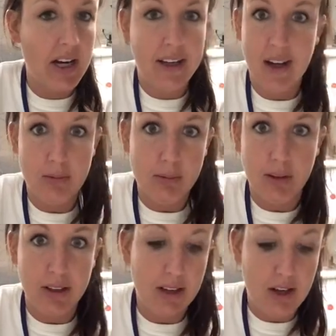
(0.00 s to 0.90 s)
I don't
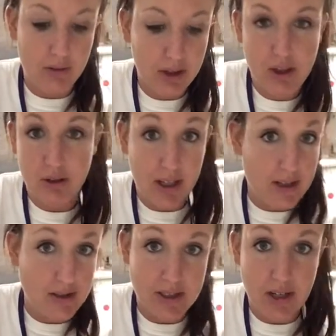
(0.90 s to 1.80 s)
really know the
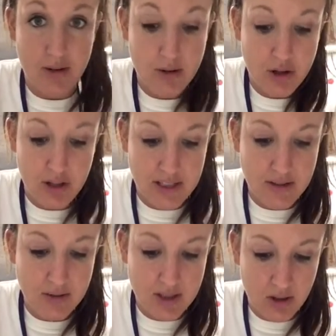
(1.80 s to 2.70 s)
answer because I don't know your
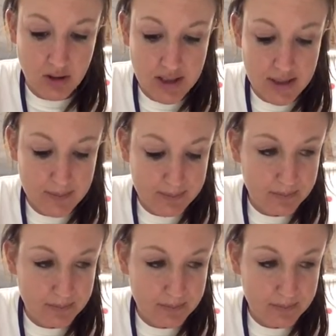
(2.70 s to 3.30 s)
guys' results.